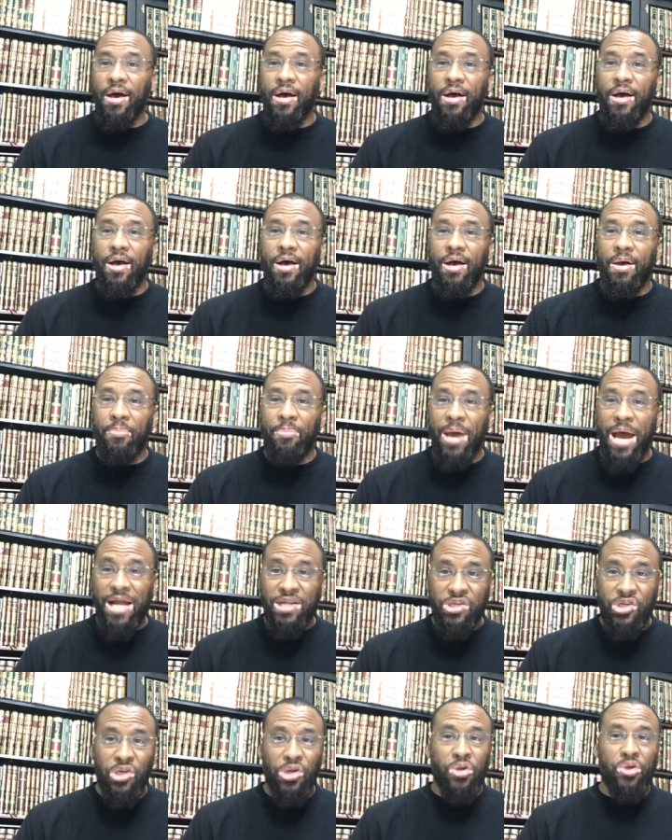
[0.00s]
uh,
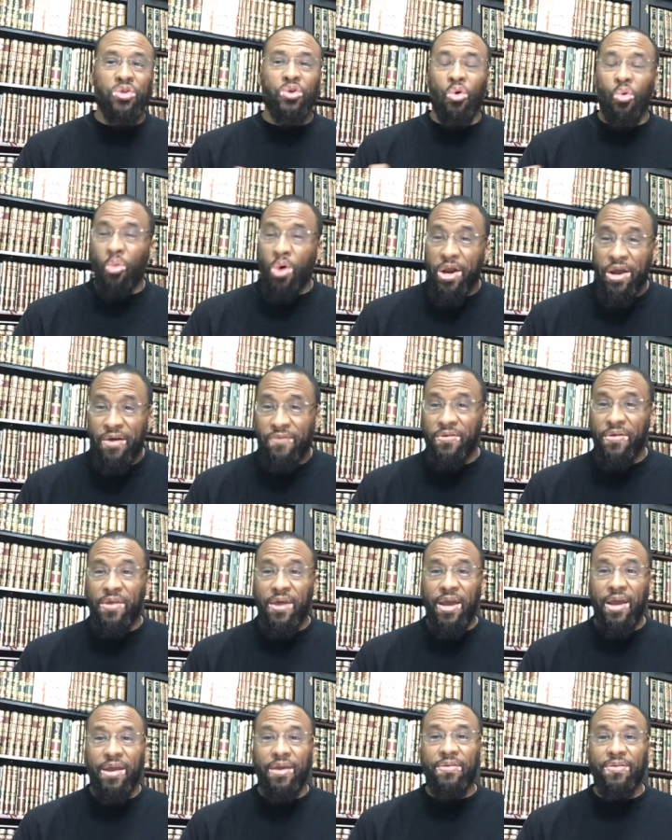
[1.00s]
a bachelor's or
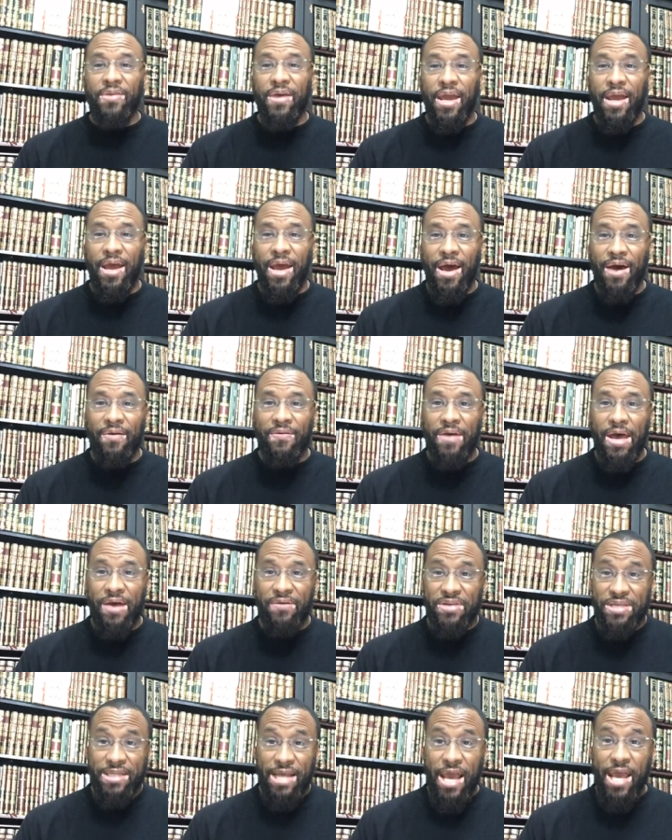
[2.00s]
whatever they, they
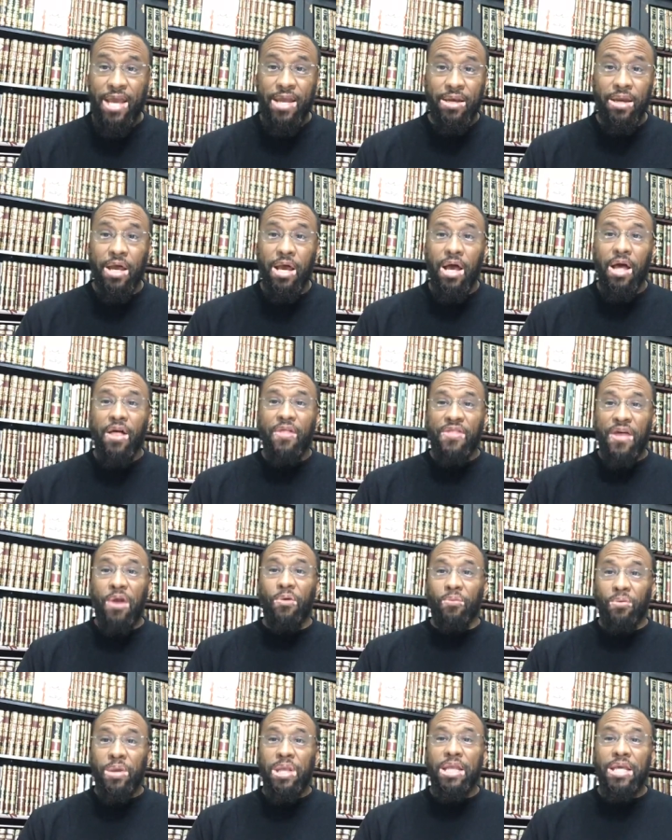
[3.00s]
have, have attained,
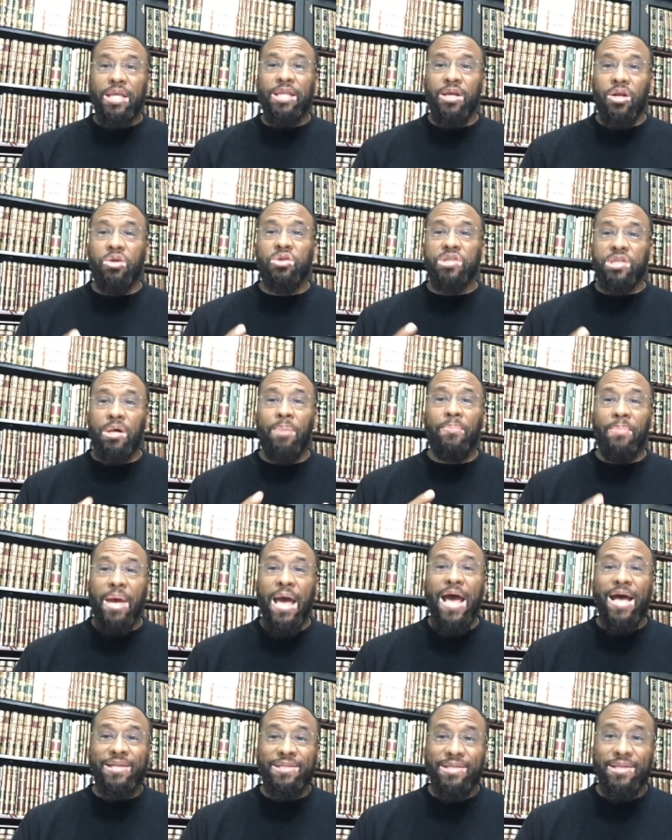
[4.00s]
that really
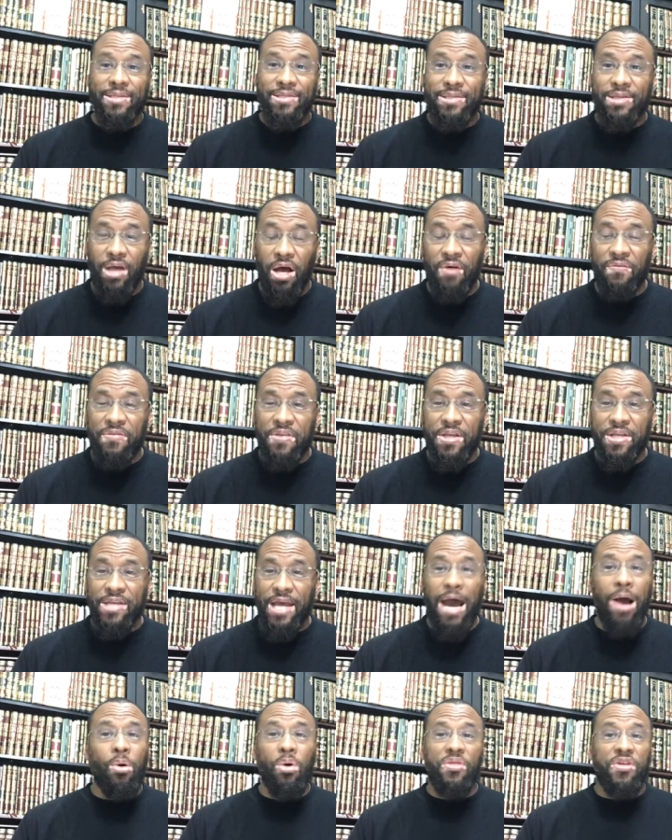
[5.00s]
there's some essence
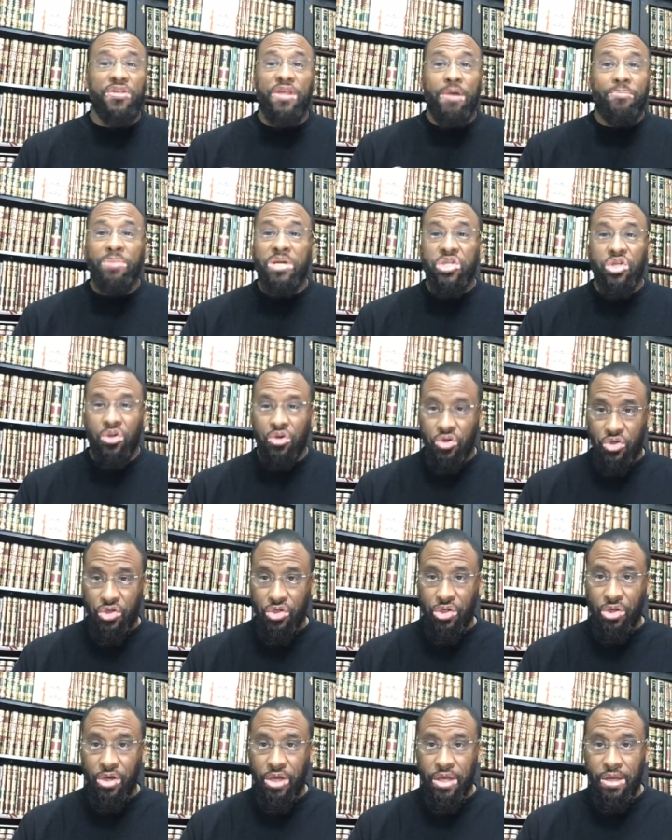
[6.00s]
of the dawah that they
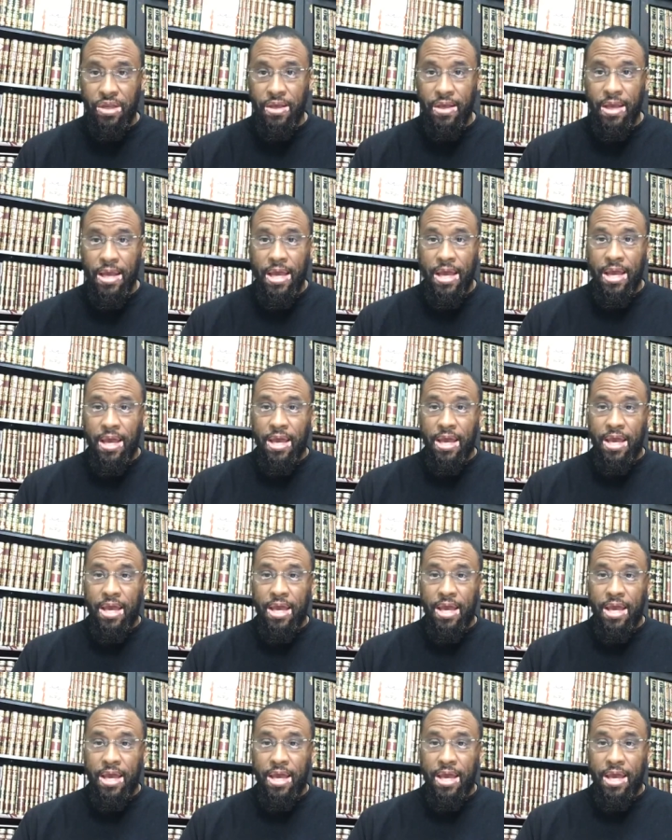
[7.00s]
misunderstood.